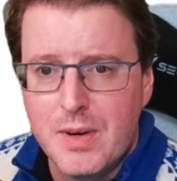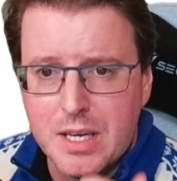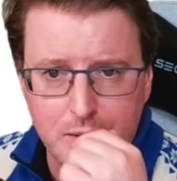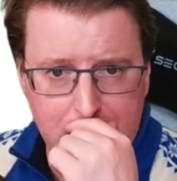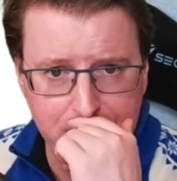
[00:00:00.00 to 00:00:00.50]
if I
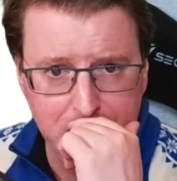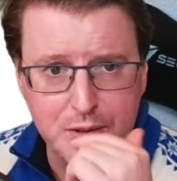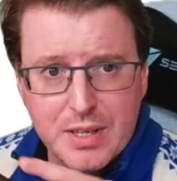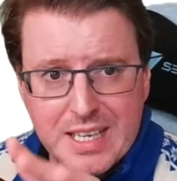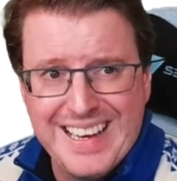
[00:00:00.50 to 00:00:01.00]
go and have a
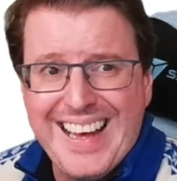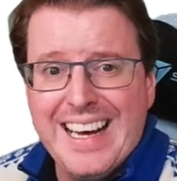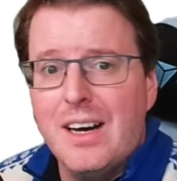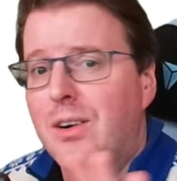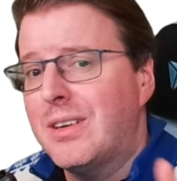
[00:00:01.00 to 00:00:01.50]
look at it,
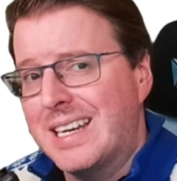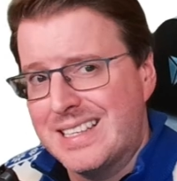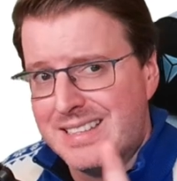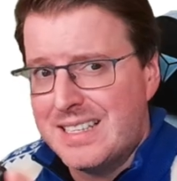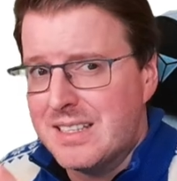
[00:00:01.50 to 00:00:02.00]

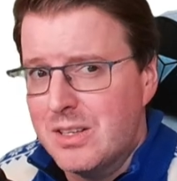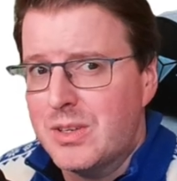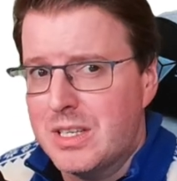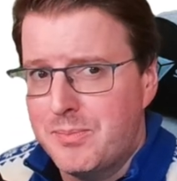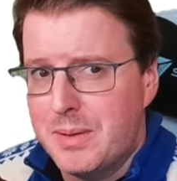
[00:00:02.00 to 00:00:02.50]
okay, things are
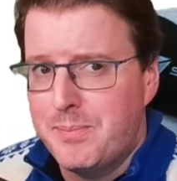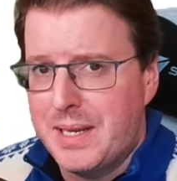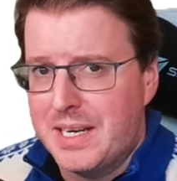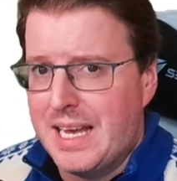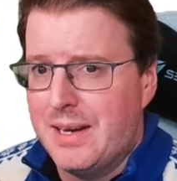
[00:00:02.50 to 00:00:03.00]
looking a bit
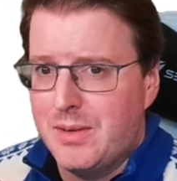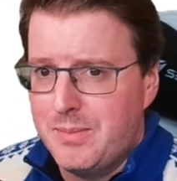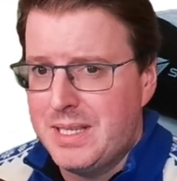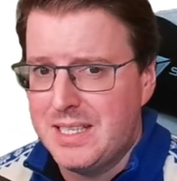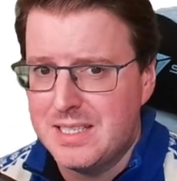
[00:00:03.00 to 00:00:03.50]
better now. I
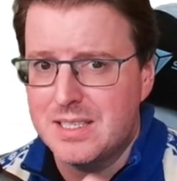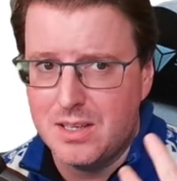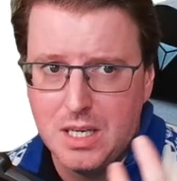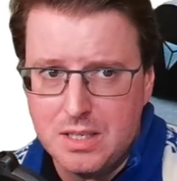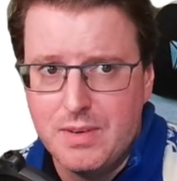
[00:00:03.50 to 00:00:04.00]
mean, this is
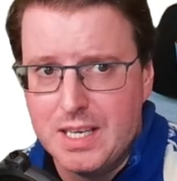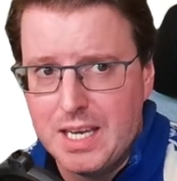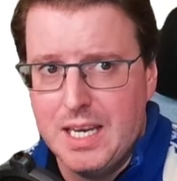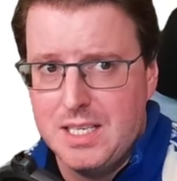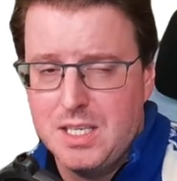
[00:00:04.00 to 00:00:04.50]
kind of
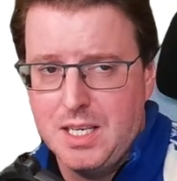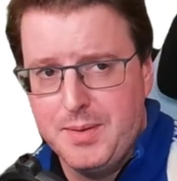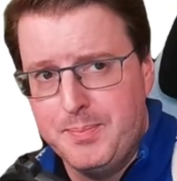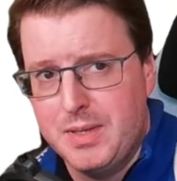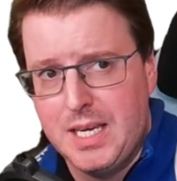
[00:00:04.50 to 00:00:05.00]
like a
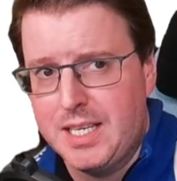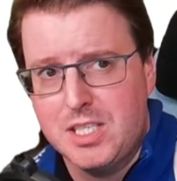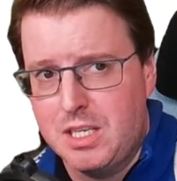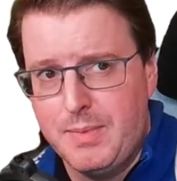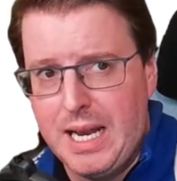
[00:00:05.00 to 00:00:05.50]

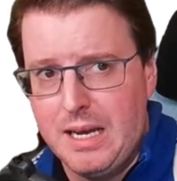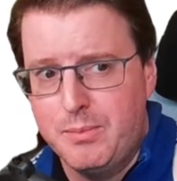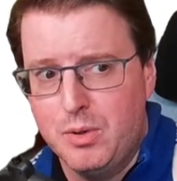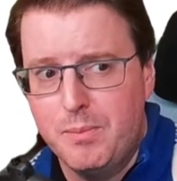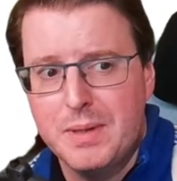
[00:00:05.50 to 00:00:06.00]
HTML
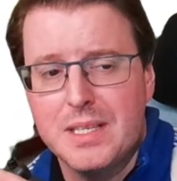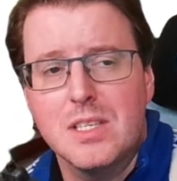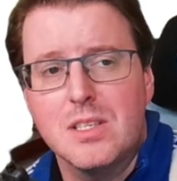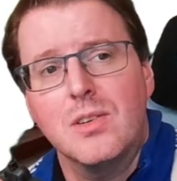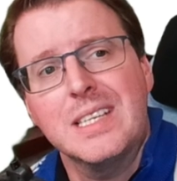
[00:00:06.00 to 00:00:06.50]
output, but
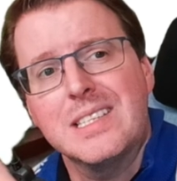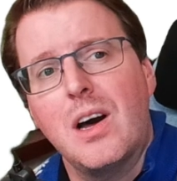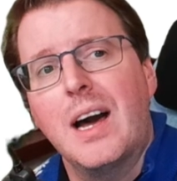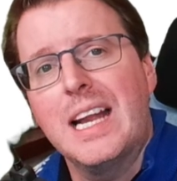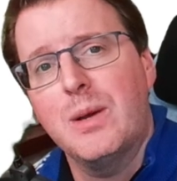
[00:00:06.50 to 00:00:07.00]
this is not
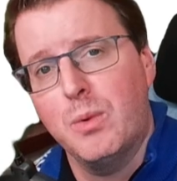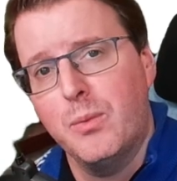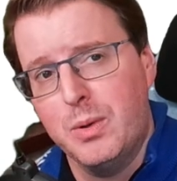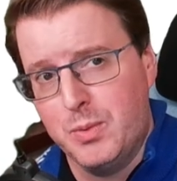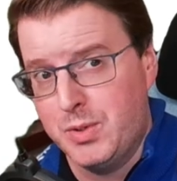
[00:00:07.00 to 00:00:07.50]
entirely
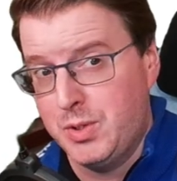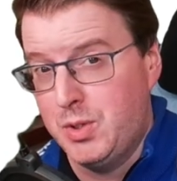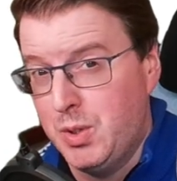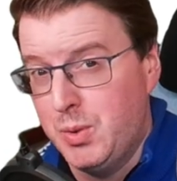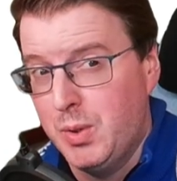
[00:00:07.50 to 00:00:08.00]
what we want to
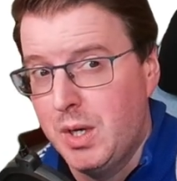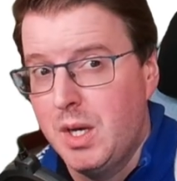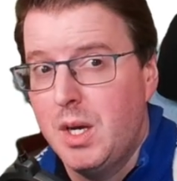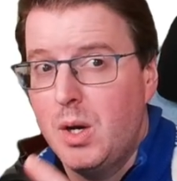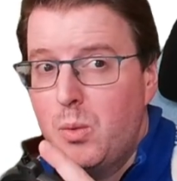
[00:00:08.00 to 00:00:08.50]
do.
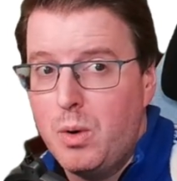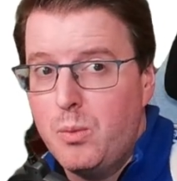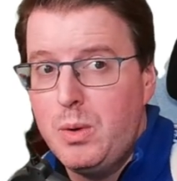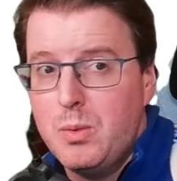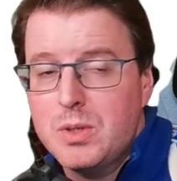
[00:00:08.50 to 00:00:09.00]
What
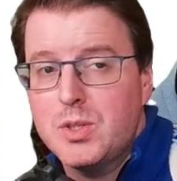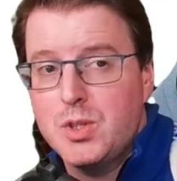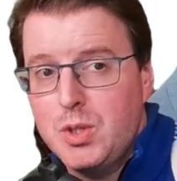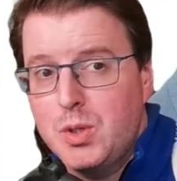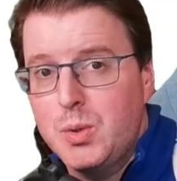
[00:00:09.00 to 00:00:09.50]
we want to
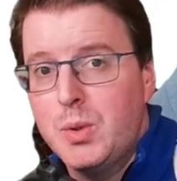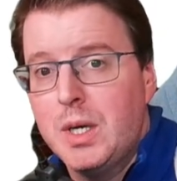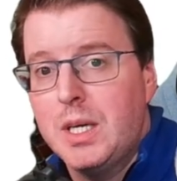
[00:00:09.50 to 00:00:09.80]
do